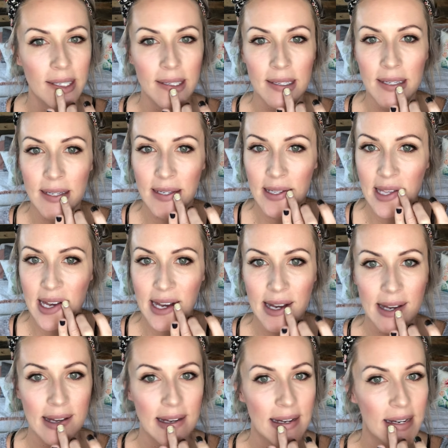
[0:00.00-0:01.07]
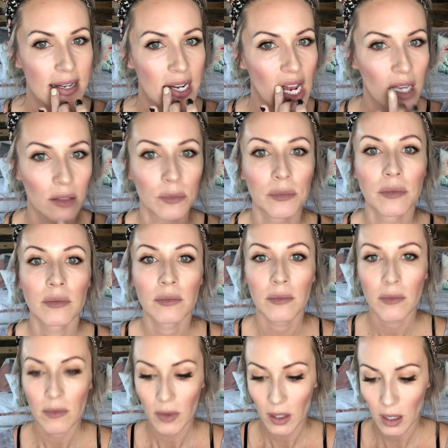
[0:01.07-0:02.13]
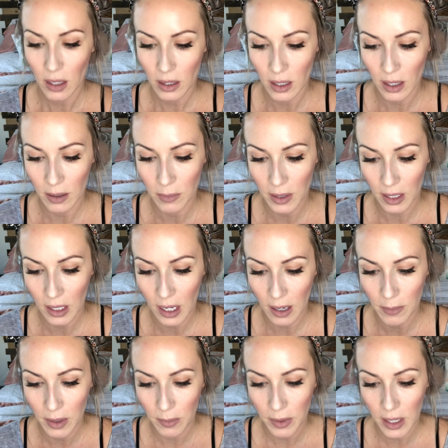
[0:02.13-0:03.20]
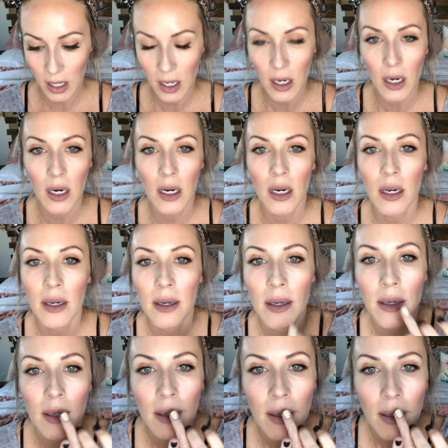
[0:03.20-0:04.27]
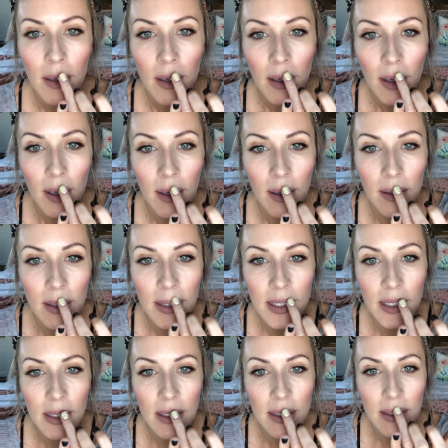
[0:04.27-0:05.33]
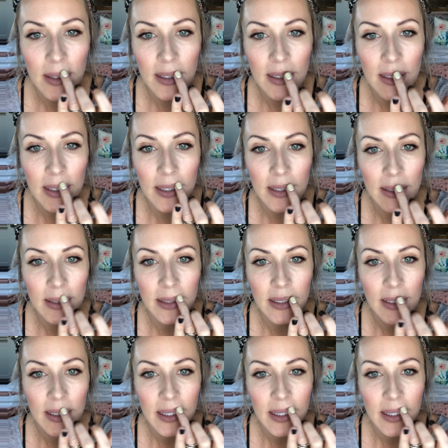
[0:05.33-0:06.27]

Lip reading: Do that. And then I'm gonna come up here and I'm just gonna sort of do